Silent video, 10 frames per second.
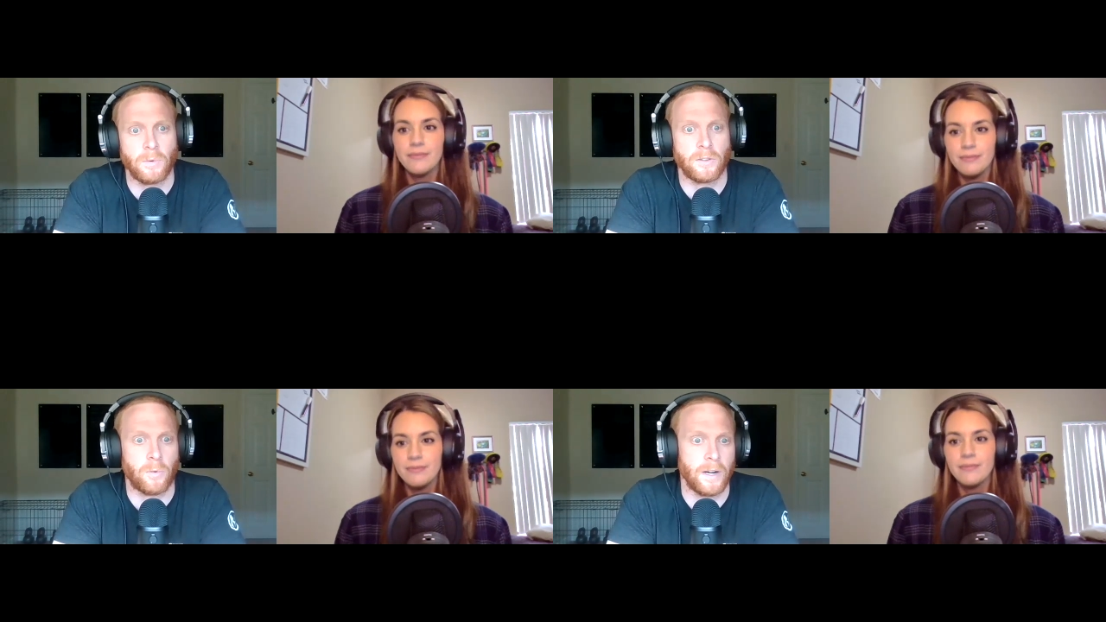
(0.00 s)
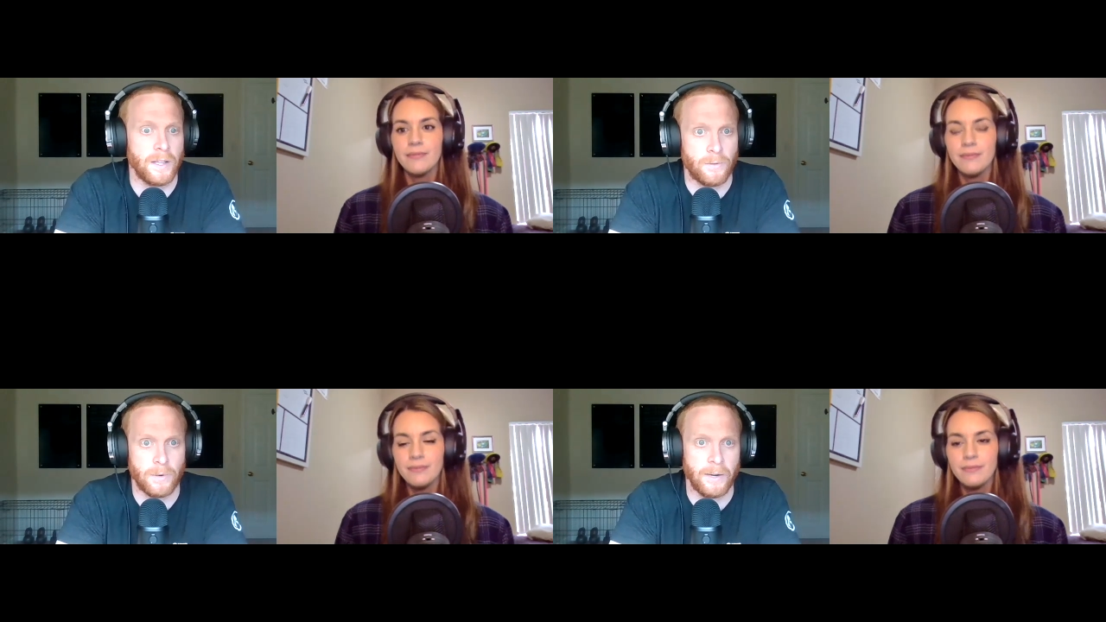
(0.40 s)

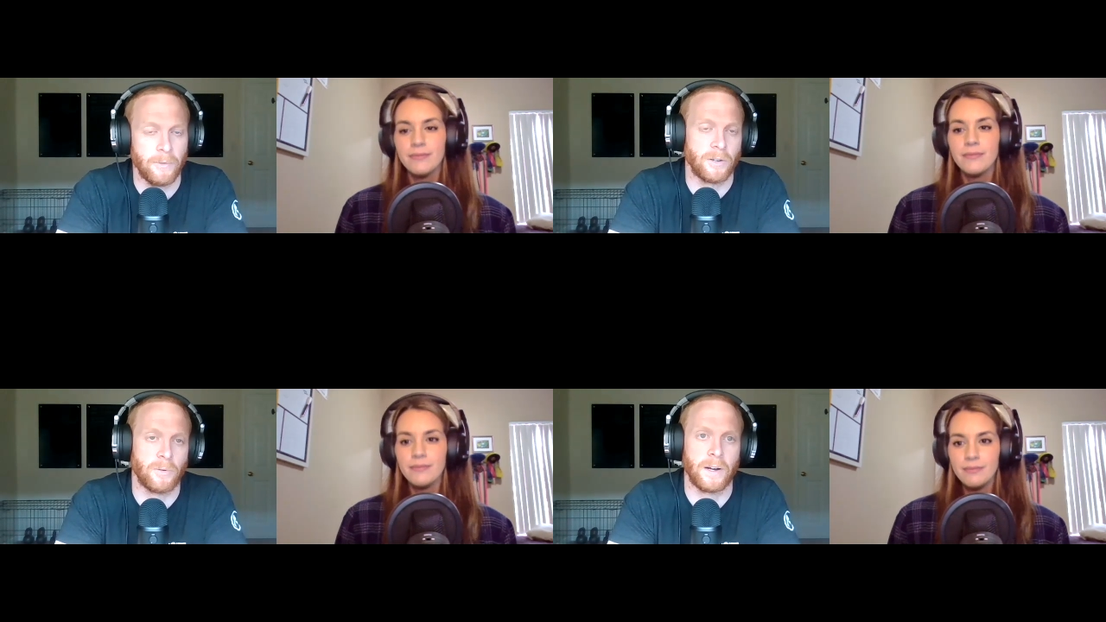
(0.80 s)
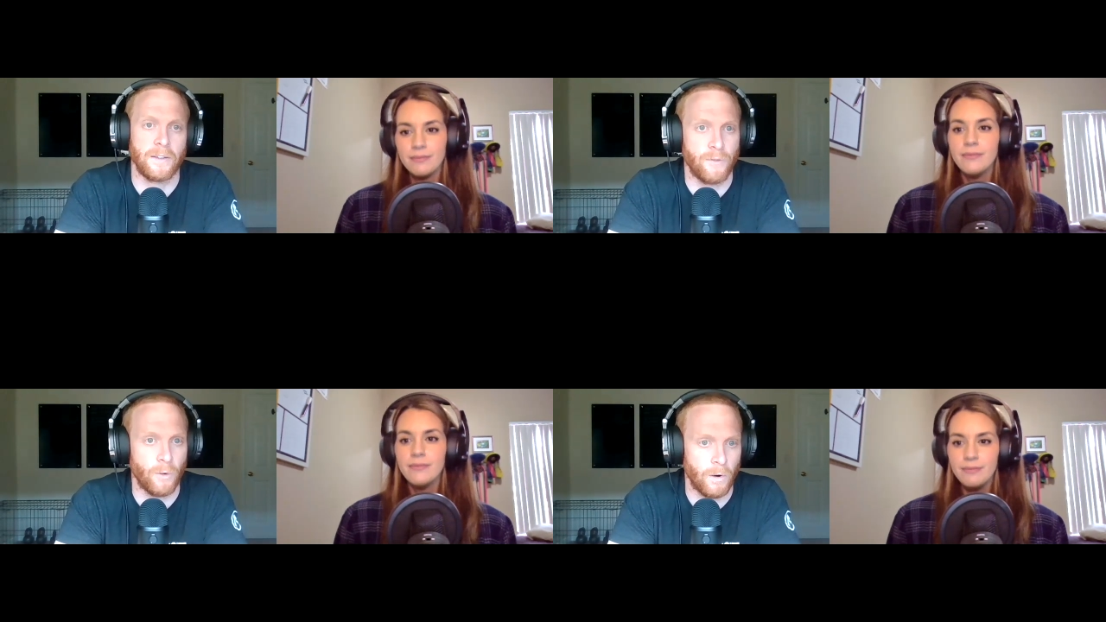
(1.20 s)
Speaker 1: 123
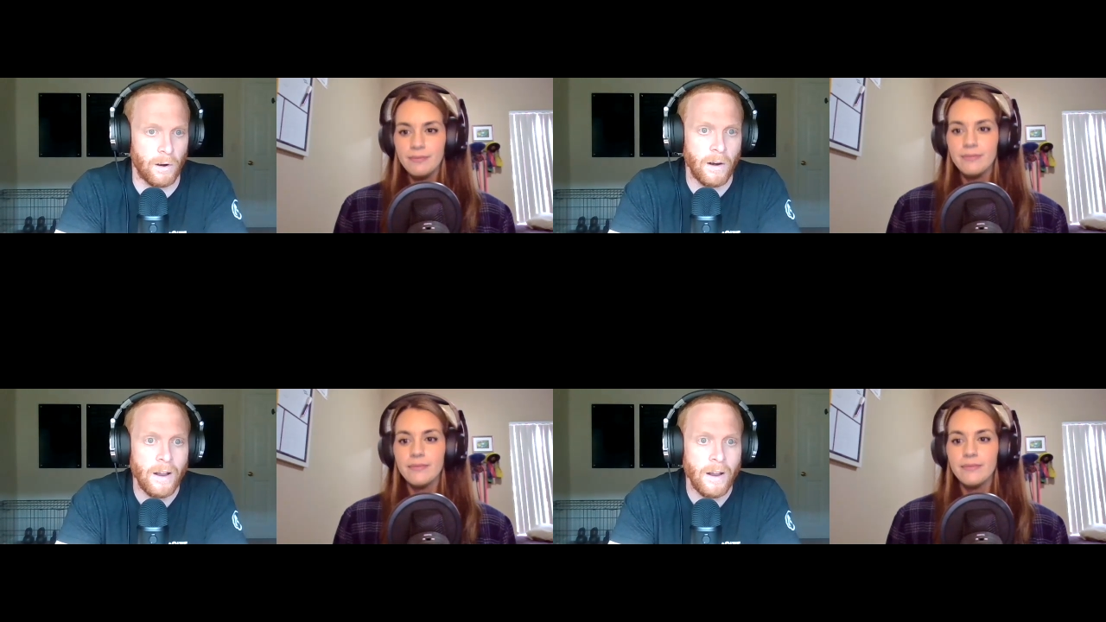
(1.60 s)
124